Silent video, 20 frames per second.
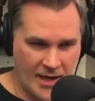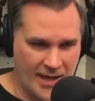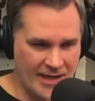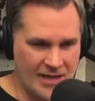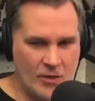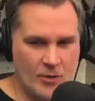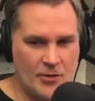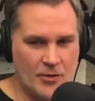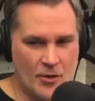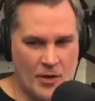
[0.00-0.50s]
I
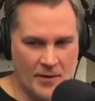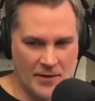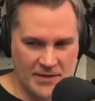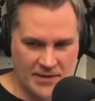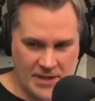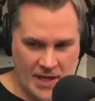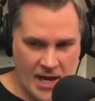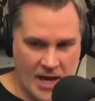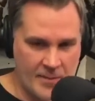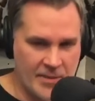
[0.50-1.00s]
didn't go there all the
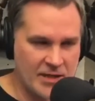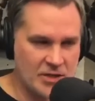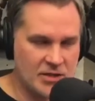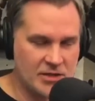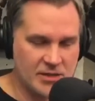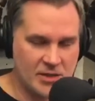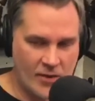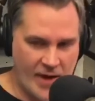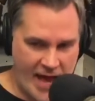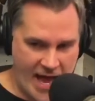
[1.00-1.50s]
time. It
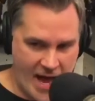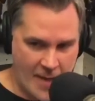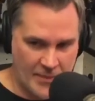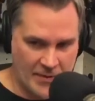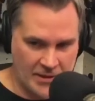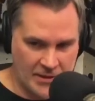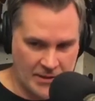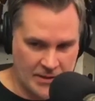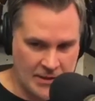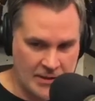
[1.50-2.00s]
just so
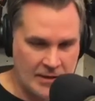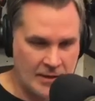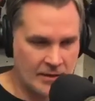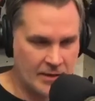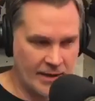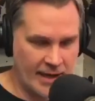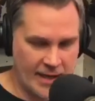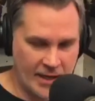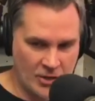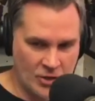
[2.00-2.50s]
happened
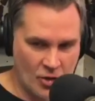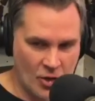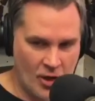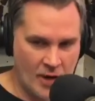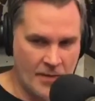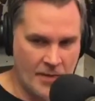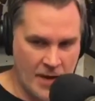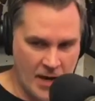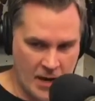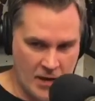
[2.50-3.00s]
that I had
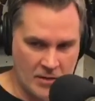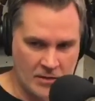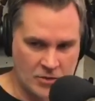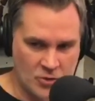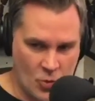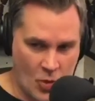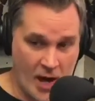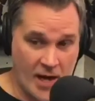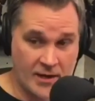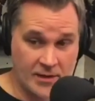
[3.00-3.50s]
gone there
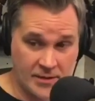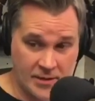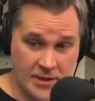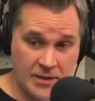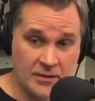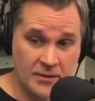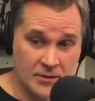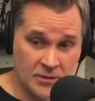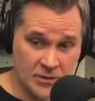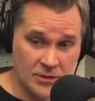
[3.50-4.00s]
twice
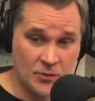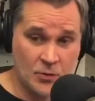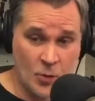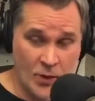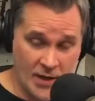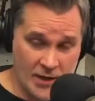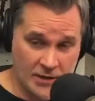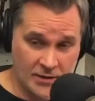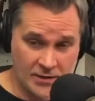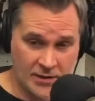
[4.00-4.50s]
in 2
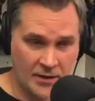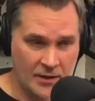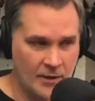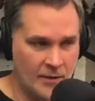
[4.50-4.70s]
weeks